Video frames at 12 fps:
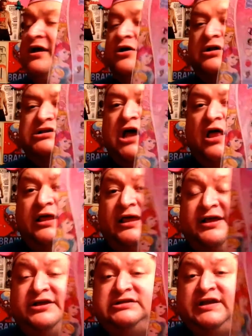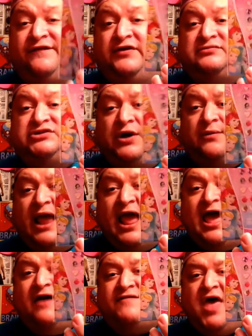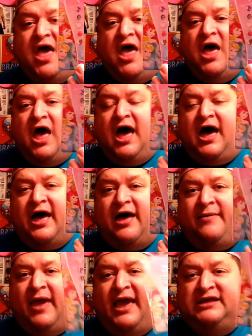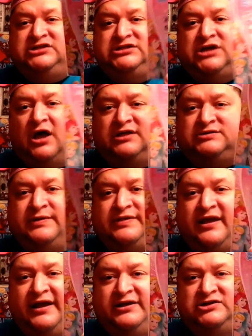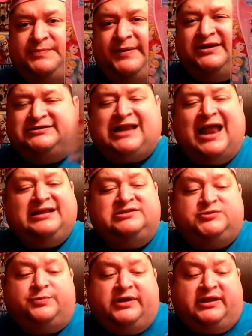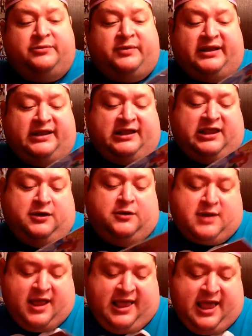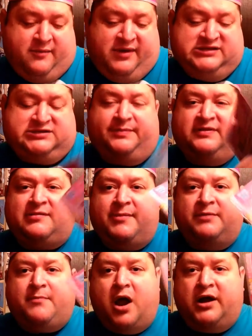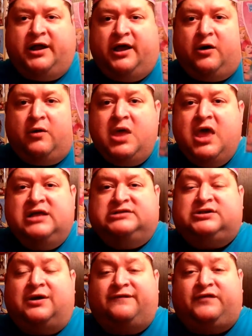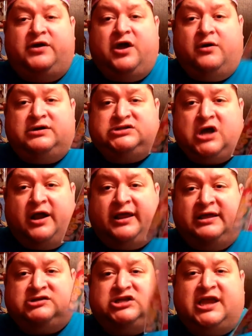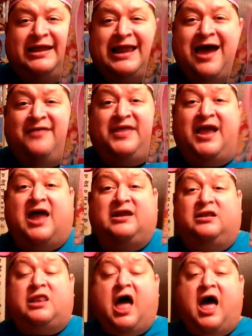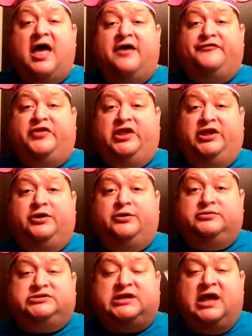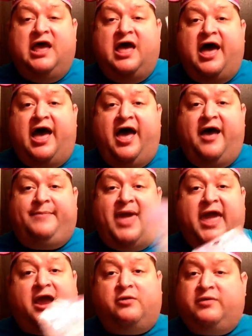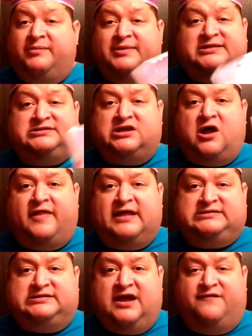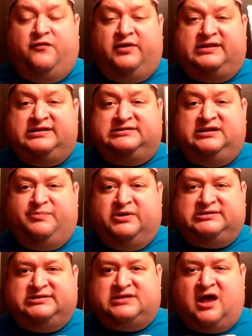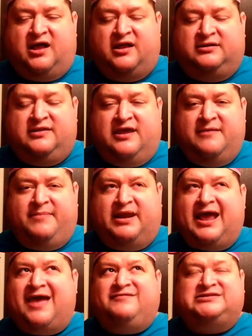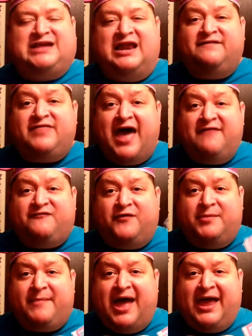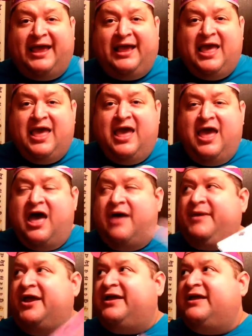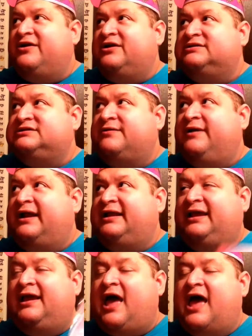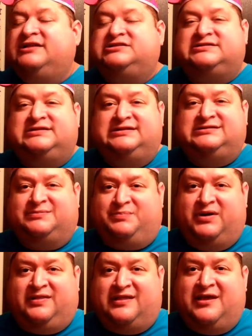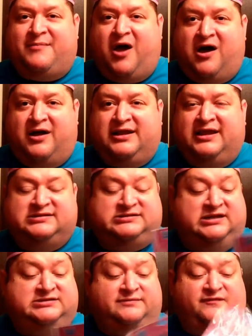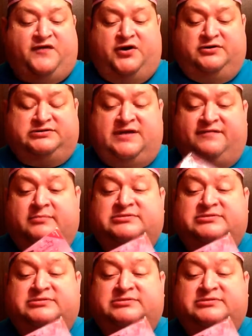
Girl doll ears if you don't have AG dolls with their ears pierced, and it's really, really cute. I can't wait to put them on Margot, so if you go to Target, check it out. They got a lot of cute hair ribbons and all that stuff with Disney princess on them, but I have a ton of that for my American Girls already. I just need to put them on it and take some photos of them.